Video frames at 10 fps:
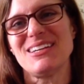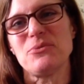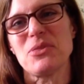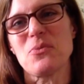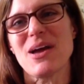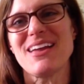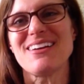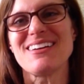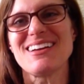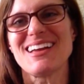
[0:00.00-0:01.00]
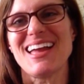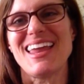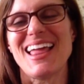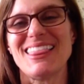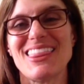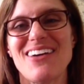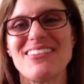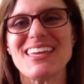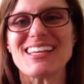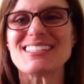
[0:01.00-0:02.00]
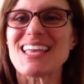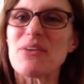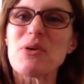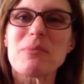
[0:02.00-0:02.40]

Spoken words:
with wire, and I love it because I wear